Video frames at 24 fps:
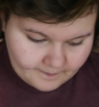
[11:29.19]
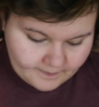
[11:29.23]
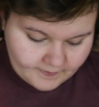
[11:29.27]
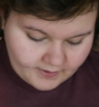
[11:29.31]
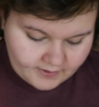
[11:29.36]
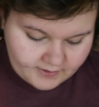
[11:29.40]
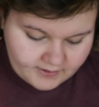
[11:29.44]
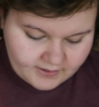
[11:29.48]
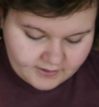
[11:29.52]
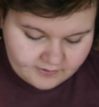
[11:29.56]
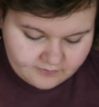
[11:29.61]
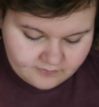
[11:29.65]
I
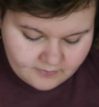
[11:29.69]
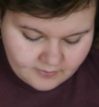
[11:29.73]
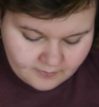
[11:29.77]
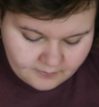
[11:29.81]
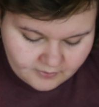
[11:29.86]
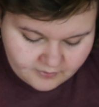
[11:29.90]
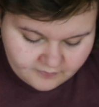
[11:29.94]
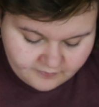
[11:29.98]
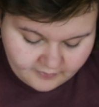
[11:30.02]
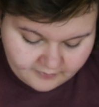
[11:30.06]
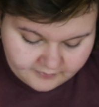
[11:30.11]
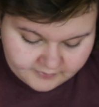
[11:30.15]
can't remember
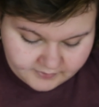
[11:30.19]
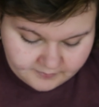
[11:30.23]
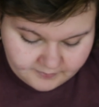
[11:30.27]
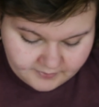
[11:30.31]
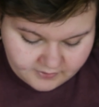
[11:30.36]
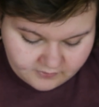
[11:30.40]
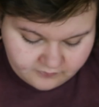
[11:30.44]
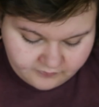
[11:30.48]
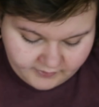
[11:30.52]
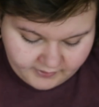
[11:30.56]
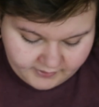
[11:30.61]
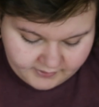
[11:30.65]
if I was a big
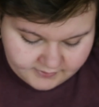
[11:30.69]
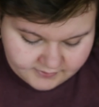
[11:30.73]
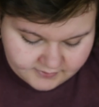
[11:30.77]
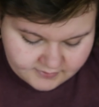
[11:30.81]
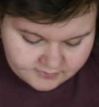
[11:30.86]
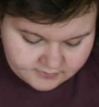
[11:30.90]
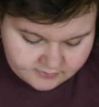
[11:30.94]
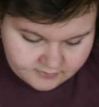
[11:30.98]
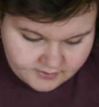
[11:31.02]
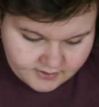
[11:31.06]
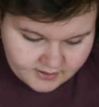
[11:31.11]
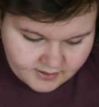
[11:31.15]
fan of
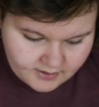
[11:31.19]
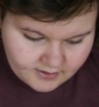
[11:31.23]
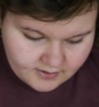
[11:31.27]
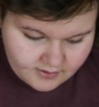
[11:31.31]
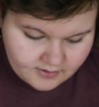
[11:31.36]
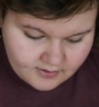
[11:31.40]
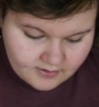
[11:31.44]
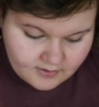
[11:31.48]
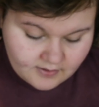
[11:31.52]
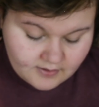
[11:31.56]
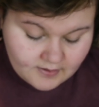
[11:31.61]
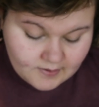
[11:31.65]
this or not,
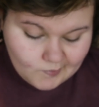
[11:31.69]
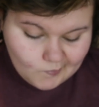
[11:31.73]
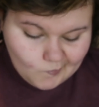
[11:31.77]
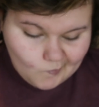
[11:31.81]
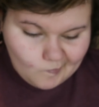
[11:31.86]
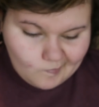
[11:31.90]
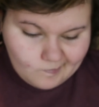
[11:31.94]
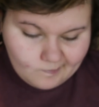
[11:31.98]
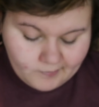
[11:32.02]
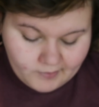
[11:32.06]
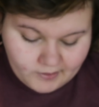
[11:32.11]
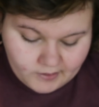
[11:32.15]

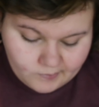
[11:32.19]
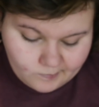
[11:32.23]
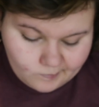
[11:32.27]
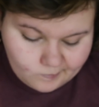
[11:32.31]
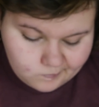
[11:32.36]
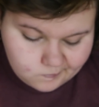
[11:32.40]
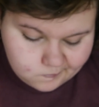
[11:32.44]
but